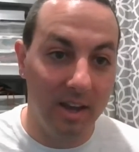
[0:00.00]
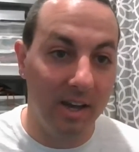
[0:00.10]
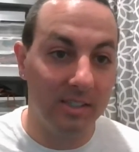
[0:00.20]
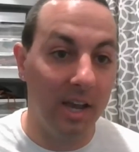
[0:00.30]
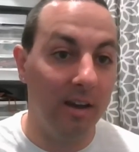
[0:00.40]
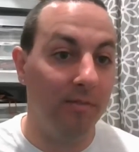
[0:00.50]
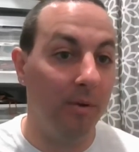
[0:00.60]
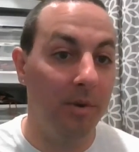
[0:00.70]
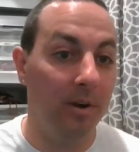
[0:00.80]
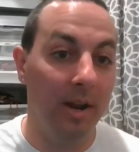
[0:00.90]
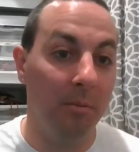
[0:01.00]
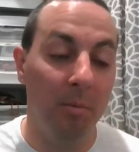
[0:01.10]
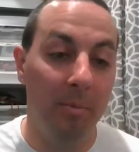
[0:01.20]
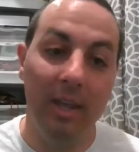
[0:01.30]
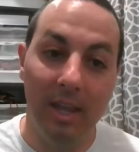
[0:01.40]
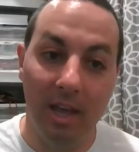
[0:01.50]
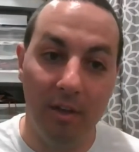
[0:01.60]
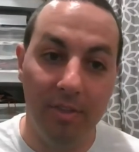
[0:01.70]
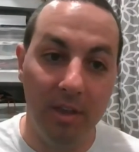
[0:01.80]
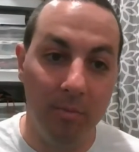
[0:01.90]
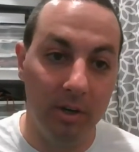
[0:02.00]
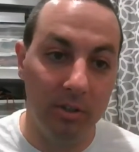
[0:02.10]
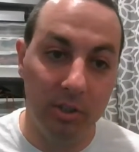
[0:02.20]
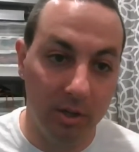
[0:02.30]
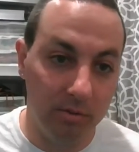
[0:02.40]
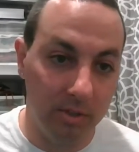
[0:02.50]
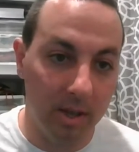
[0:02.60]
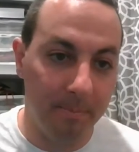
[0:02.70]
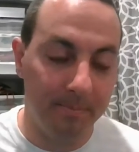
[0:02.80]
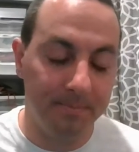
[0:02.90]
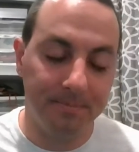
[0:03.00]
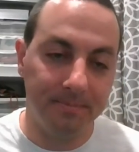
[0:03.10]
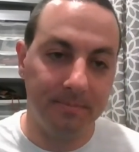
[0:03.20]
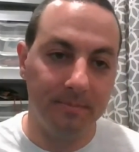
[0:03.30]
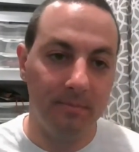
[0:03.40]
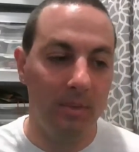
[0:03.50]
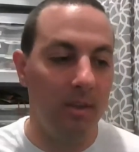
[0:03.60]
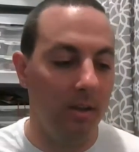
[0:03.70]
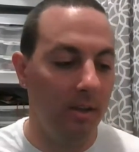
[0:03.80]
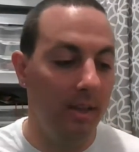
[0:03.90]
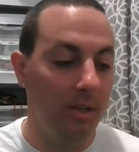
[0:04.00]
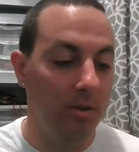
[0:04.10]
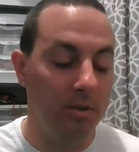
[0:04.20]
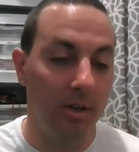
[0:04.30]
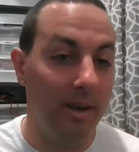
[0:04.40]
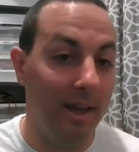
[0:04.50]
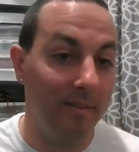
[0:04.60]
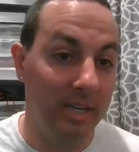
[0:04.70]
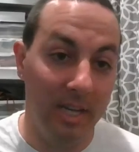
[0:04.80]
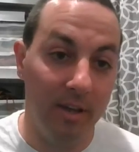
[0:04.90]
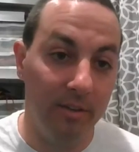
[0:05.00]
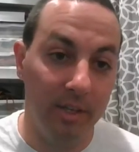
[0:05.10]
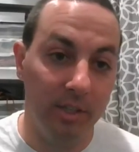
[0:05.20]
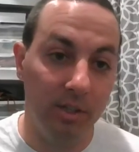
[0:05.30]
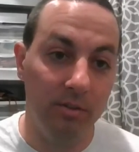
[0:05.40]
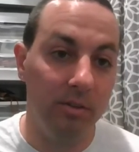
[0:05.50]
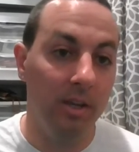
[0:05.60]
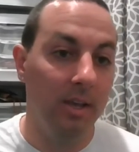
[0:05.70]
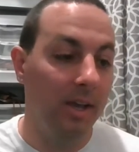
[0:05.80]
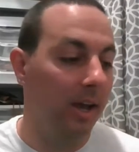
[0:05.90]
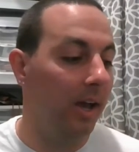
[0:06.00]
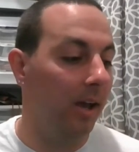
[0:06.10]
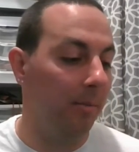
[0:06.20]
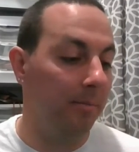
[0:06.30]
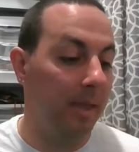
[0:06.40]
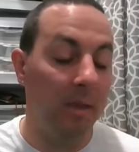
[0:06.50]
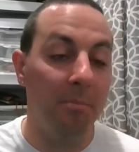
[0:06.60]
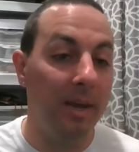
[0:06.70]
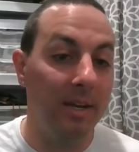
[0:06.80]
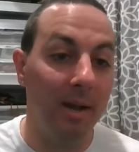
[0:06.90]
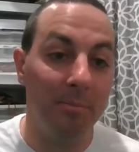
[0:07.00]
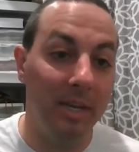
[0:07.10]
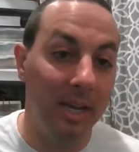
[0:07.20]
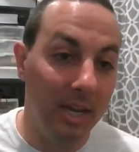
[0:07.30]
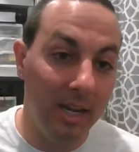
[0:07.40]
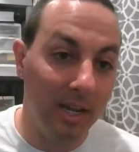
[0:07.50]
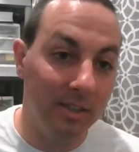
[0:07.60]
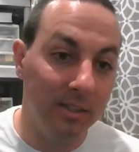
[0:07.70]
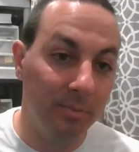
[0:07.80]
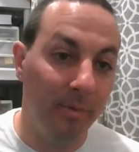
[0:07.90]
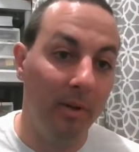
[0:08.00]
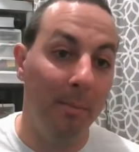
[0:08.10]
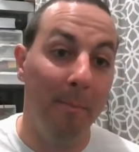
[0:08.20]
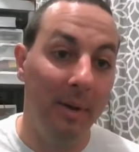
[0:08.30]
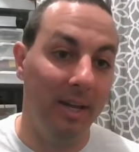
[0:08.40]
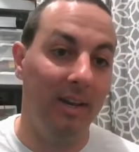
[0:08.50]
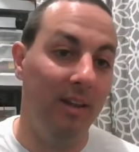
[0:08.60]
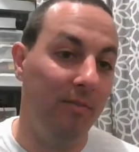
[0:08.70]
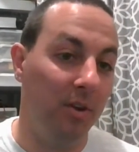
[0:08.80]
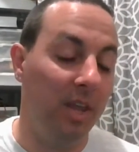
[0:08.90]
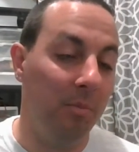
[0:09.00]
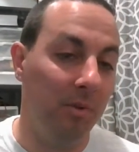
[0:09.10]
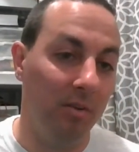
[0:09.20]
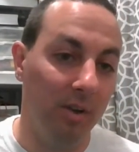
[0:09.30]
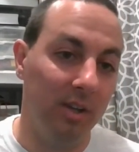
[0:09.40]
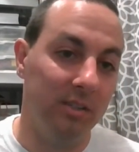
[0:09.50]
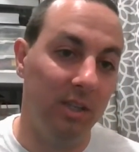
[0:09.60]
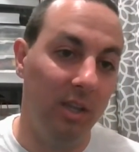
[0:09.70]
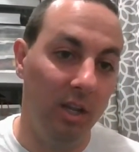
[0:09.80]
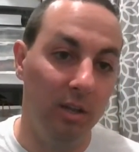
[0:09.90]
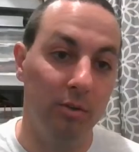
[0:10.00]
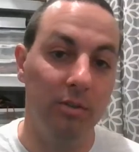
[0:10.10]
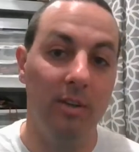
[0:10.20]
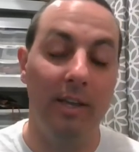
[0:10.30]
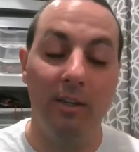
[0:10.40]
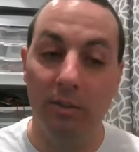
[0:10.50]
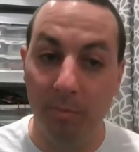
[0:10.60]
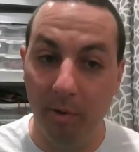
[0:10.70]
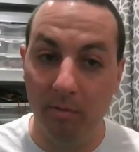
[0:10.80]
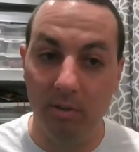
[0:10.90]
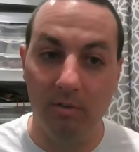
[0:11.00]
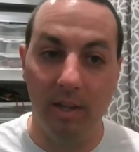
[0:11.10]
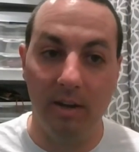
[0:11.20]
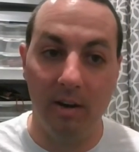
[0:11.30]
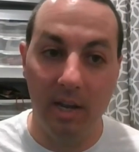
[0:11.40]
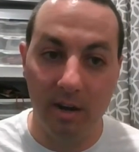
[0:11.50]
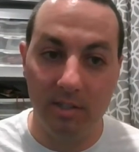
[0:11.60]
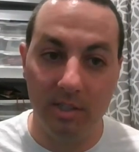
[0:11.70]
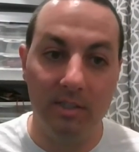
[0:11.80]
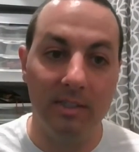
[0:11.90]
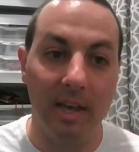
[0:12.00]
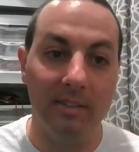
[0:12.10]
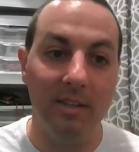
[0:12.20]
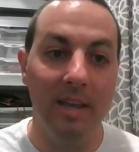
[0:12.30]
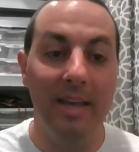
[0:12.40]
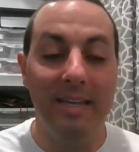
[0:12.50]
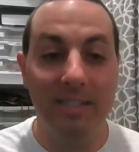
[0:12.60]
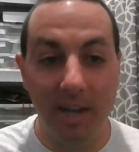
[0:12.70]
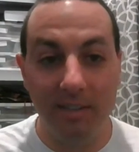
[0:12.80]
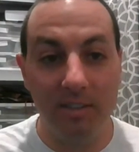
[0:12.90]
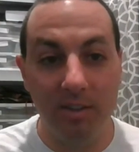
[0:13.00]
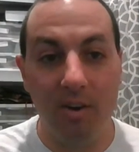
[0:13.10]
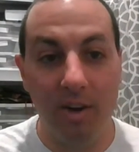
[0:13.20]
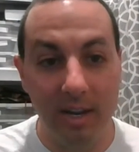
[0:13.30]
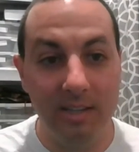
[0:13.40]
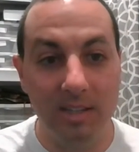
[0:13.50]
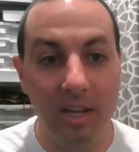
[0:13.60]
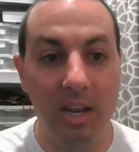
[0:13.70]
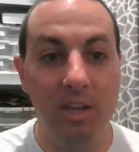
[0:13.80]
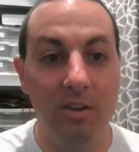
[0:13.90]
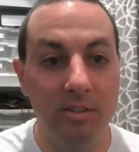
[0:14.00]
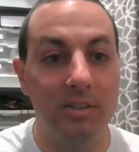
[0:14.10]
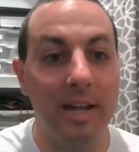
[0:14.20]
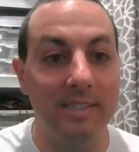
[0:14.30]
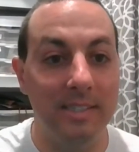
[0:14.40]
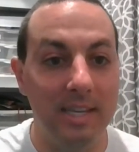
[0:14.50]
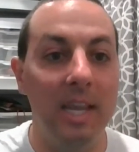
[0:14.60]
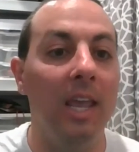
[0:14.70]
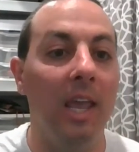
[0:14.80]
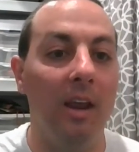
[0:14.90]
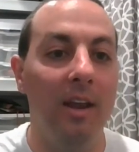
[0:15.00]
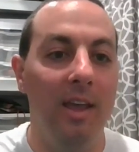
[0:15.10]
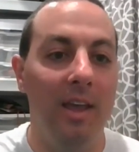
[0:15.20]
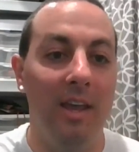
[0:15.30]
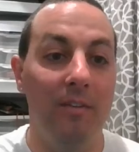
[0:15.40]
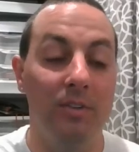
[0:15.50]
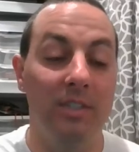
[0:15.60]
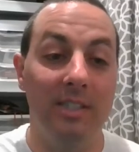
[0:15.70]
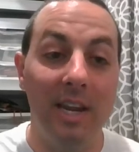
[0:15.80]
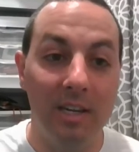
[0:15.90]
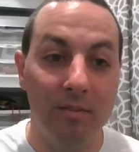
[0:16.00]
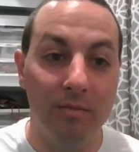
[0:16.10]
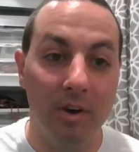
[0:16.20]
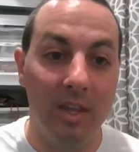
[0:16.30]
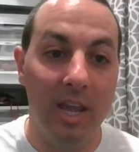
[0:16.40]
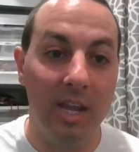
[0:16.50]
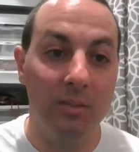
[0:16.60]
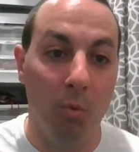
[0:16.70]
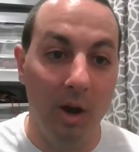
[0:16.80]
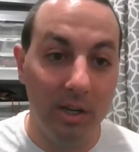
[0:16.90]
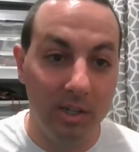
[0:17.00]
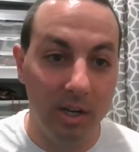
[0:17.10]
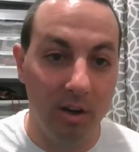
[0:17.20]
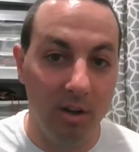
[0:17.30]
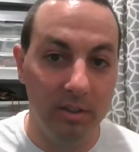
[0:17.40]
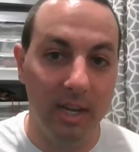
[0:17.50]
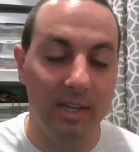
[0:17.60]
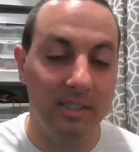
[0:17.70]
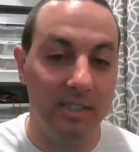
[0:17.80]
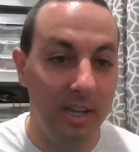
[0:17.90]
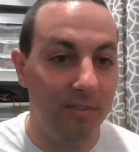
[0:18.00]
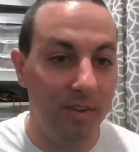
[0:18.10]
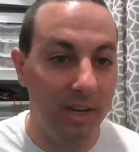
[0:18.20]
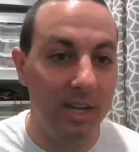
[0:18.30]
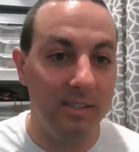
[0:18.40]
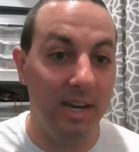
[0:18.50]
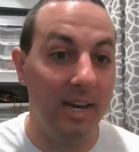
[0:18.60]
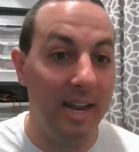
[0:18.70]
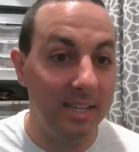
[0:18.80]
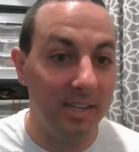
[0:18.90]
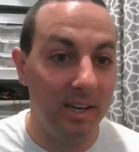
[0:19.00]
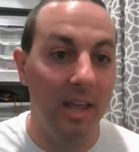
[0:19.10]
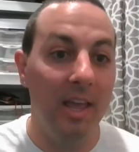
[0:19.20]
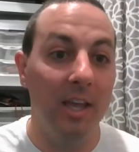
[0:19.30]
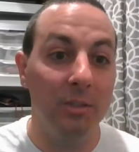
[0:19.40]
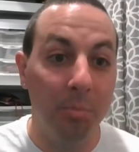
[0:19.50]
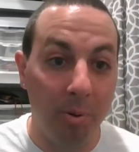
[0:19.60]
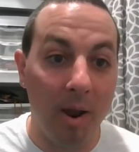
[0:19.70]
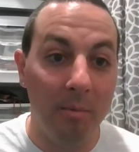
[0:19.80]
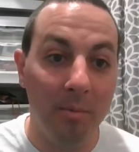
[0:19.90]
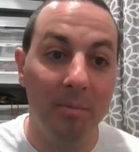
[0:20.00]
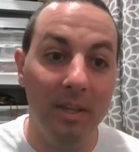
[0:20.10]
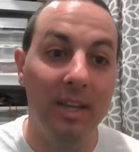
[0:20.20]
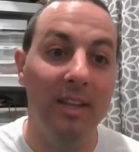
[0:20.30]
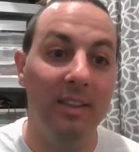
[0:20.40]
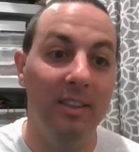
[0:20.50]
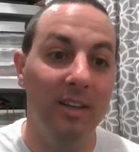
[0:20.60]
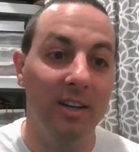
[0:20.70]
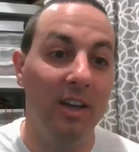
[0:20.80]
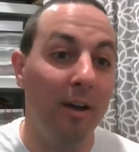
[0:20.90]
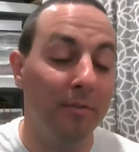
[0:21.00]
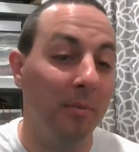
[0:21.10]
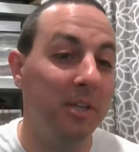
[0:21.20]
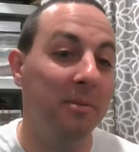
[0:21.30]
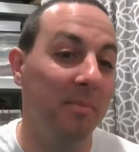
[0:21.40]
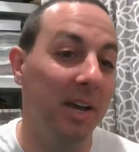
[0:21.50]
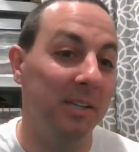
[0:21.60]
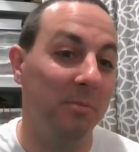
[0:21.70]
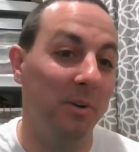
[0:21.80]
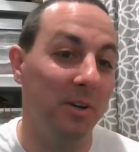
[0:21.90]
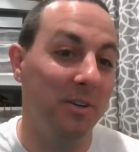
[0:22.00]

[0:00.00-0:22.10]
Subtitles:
Aside from your animal being healthy when it shows up, you shouldn't have any health issues. It may not be eating at this point, but if you're keeping crickets in the enclosure like you're supposed to, like our care sheet says, chances are it is eating. You're just not seeing it. And if you're standing in front of the cage watching it all day to see if it eats and it isn't, it's probably the confirmation bias where